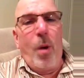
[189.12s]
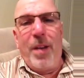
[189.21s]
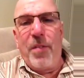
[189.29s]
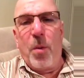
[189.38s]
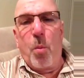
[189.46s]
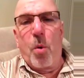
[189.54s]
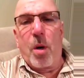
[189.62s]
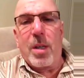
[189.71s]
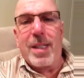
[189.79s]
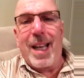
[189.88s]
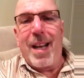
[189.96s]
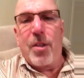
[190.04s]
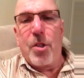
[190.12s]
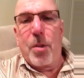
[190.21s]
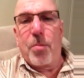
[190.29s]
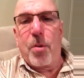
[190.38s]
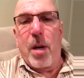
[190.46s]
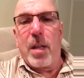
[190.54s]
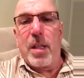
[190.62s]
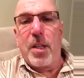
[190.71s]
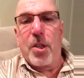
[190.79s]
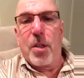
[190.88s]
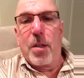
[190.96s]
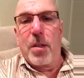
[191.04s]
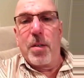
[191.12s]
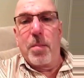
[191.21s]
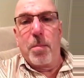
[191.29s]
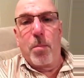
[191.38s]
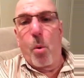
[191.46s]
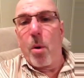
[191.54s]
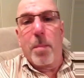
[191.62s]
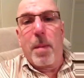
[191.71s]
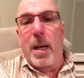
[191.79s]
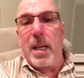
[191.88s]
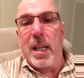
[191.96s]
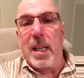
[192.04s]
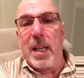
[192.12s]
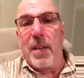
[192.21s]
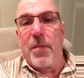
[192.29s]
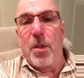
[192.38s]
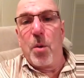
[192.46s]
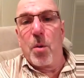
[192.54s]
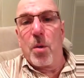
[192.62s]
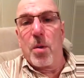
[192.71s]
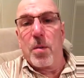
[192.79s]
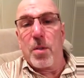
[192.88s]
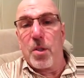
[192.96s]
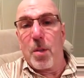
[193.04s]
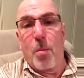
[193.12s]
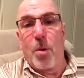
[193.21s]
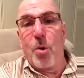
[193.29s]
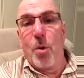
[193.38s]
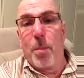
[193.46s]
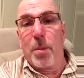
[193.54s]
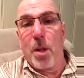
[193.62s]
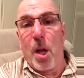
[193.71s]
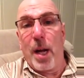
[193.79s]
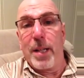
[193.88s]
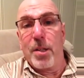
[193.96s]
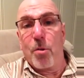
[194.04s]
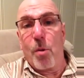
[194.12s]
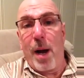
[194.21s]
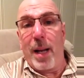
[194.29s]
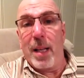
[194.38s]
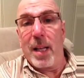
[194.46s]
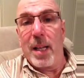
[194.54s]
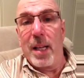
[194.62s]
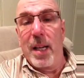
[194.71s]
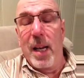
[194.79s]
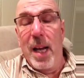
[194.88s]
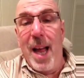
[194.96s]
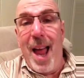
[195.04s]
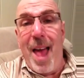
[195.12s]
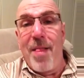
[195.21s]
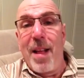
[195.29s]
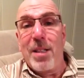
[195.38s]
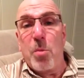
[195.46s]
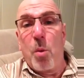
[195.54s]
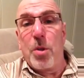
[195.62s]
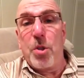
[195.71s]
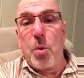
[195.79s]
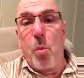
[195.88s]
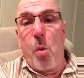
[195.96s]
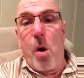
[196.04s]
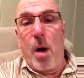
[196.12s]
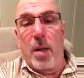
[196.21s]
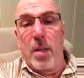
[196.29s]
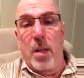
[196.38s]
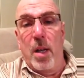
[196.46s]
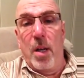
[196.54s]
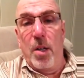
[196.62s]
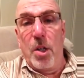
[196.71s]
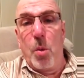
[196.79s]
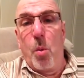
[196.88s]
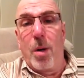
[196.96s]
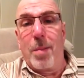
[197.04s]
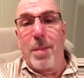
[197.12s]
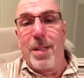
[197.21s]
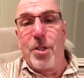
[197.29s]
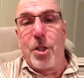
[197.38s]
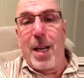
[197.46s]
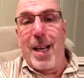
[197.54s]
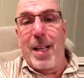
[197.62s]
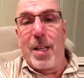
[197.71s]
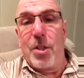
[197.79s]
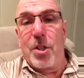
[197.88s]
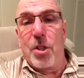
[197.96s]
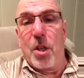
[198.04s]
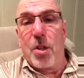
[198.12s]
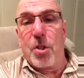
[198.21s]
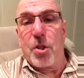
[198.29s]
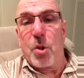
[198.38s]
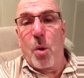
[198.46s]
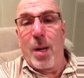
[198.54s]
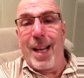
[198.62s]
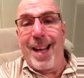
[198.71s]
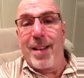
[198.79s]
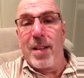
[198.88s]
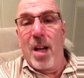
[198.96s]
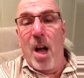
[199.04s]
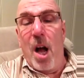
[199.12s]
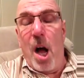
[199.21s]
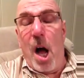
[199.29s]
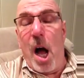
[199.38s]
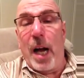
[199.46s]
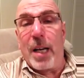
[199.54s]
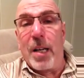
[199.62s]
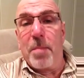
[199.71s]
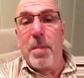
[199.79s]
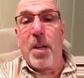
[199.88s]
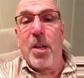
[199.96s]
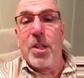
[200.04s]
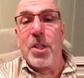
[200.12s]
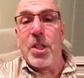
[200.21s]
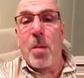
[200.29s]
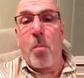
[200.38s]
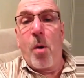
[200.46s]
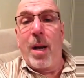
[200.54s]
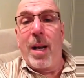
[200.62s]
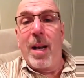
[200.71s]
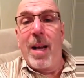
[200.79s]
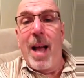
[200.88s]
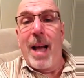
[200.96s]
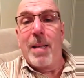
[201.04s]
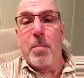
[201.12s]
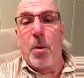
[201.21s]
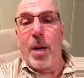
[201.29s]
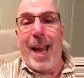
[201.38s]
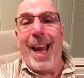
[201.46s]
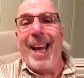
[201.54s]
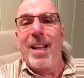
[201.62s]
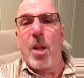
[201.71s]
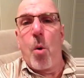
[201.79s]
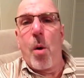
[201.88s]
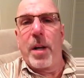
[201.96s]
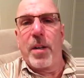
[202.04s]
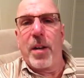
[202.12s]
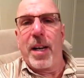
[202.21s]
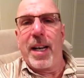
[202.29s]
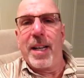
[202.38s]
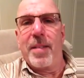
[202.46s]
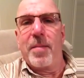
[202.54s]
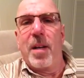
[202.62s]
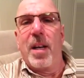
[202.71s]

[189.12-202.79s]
If it works out, you'll probably earn more money than if you were someone who applied directly. And that's what you want. You want to be challenged, sought out, hired because someone has put a halo on your head